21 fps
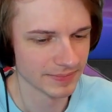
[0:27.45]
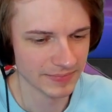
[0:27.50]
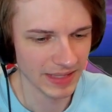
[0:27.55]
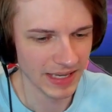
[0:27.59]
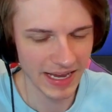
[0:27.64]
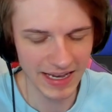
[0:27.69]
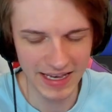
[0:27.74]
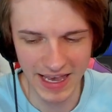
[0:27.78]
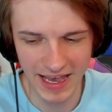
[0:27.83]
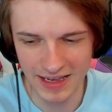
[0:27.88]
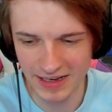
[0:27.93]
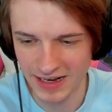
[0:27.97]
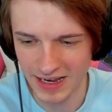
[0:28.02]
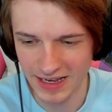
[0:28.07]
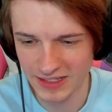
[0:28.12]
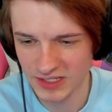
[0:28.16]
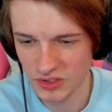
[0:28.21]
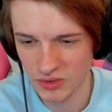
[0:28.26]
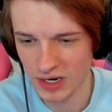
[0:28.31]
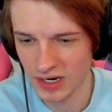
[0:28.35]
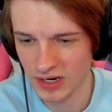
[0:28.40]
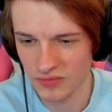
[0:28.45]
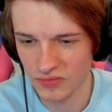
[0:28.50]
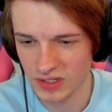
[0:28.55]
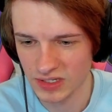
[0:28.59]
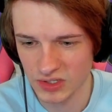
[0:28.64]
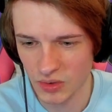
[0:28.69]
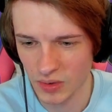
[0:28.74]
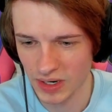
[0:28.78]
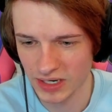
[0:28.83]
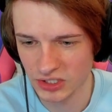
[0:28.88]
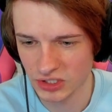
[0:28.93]
I can't answer any of these
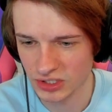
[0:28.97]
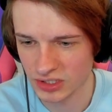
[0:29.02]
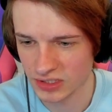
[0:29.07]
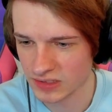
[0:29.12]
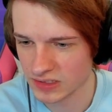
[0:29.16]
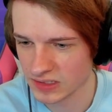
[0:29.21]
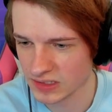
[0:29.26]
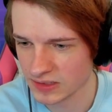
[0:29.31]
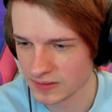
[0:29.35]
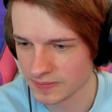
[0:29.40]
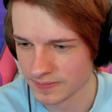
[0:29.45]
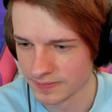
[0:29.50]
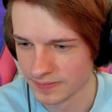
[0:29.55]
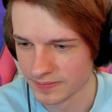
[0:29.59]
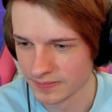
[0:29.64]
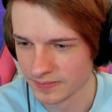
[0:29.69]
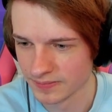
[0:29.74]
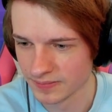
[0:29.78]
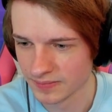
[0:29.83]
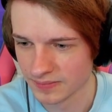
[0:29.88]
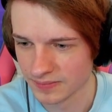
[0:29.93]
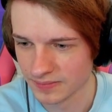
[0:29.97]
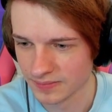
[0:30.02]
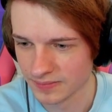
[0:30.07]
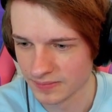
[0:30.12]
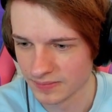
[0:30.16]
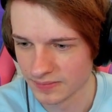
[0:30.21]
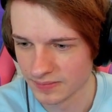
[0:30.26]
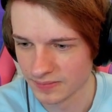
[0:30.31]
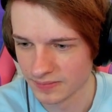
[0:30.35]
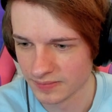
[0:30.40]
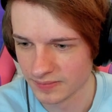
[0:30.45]
questions.
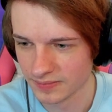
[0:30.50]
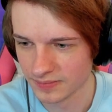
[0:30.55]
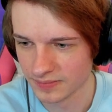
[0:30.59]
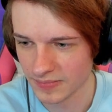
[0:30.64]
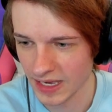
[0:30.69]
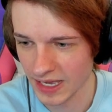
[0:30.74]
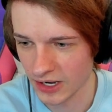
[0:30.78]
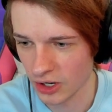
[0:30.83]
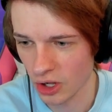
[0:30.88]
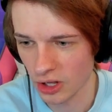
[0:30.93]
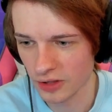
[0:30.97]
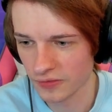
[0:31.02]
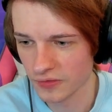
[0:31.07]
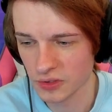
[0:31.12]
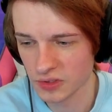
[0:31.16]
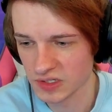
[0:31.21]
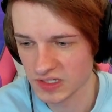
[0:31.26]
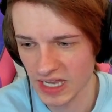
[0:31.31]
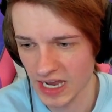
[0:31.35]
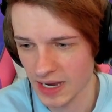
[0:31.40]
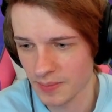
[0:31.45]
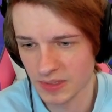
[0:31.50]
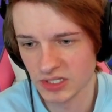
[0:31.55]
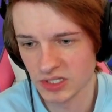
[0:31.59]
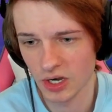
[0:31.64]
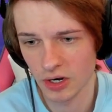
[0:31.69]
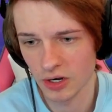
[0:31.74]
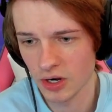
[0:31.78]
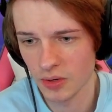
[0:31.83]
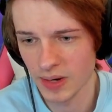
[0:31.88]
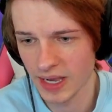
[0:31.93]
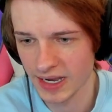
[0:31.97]
And all of those statements are
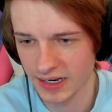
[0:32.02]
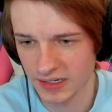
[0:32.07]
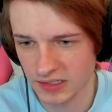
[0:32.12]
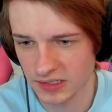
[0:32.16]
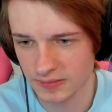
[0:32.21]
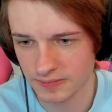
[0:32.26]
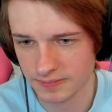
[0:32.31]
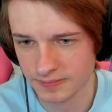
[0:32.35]
correct.